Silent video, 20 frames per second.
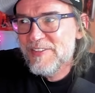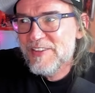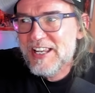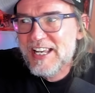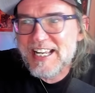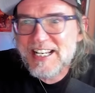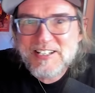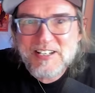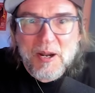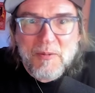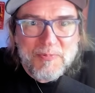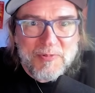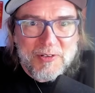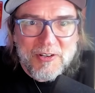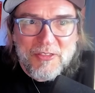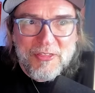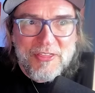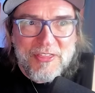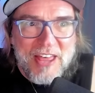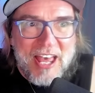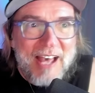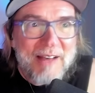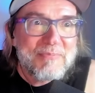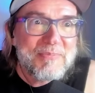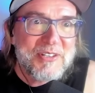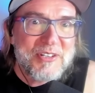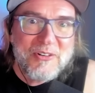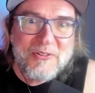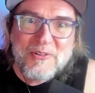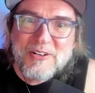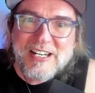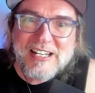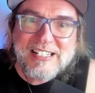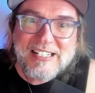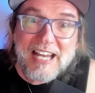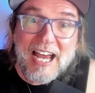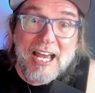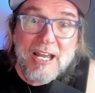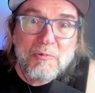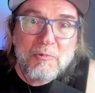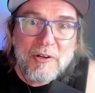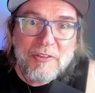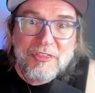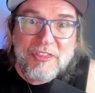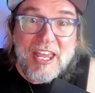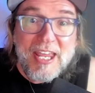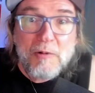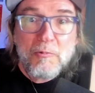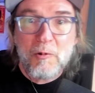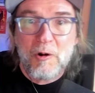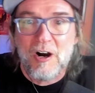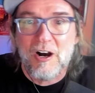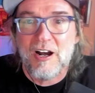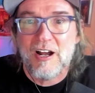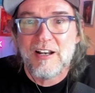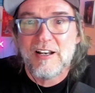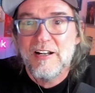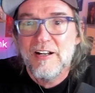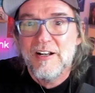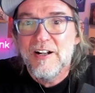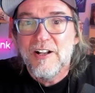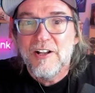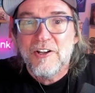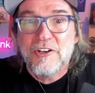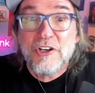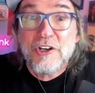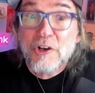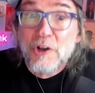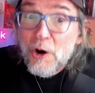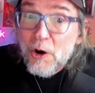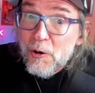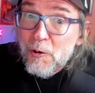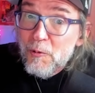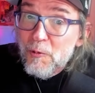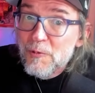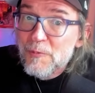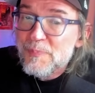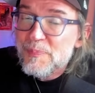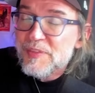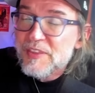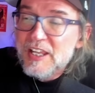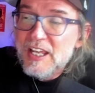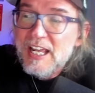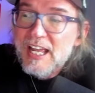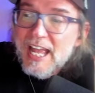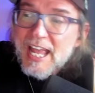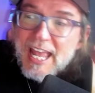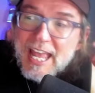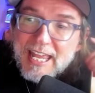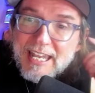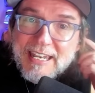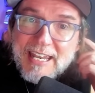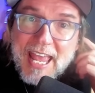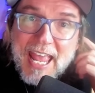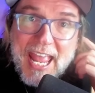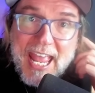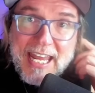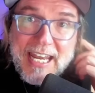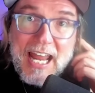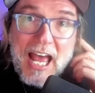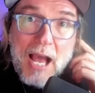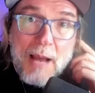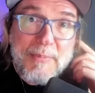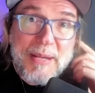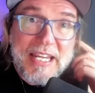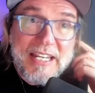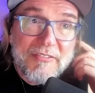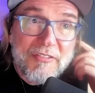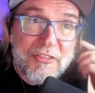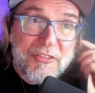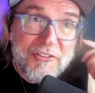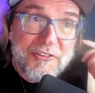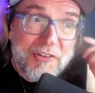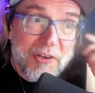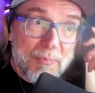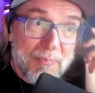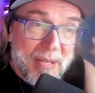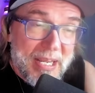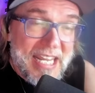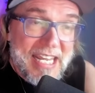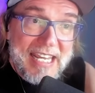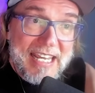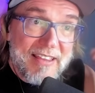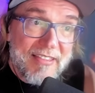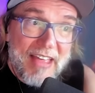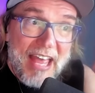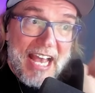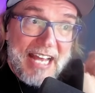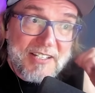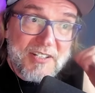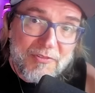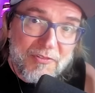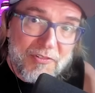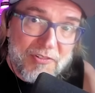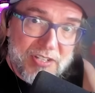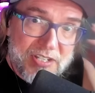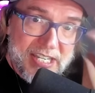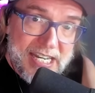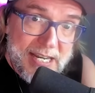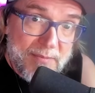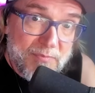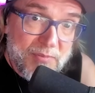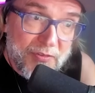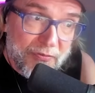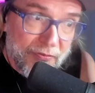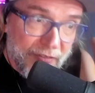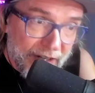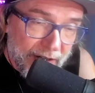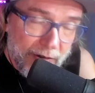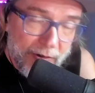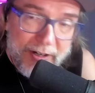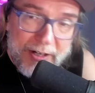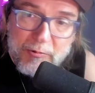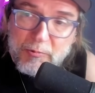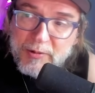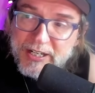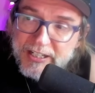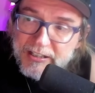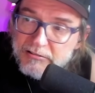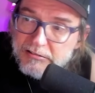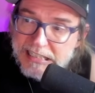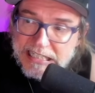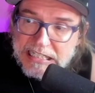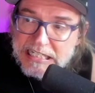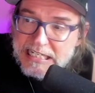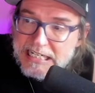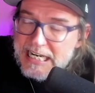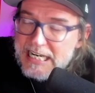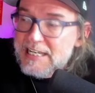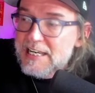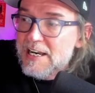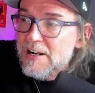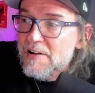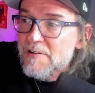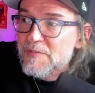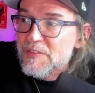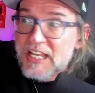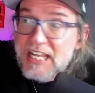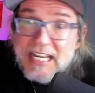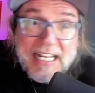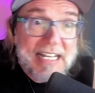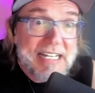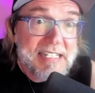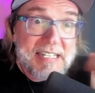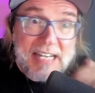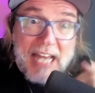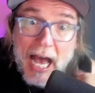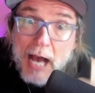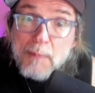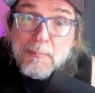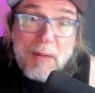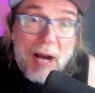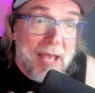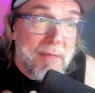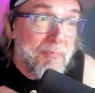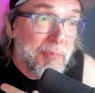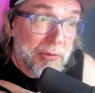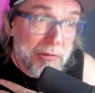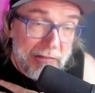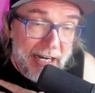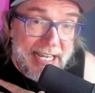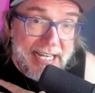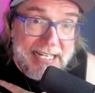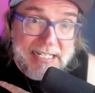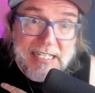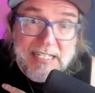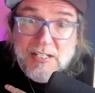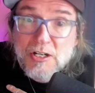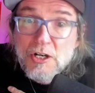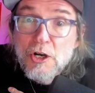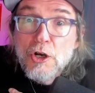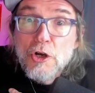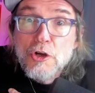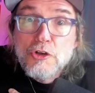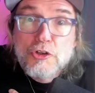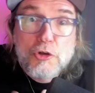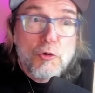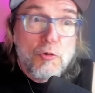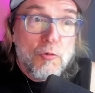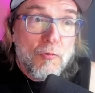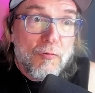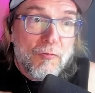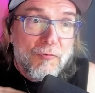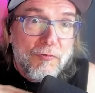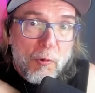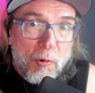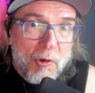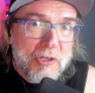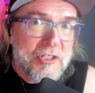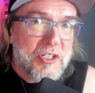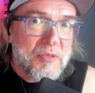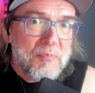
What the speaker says: It's up to them to decide what they want, you know? And I mean, to me, that seems very realistic. It is not my place to force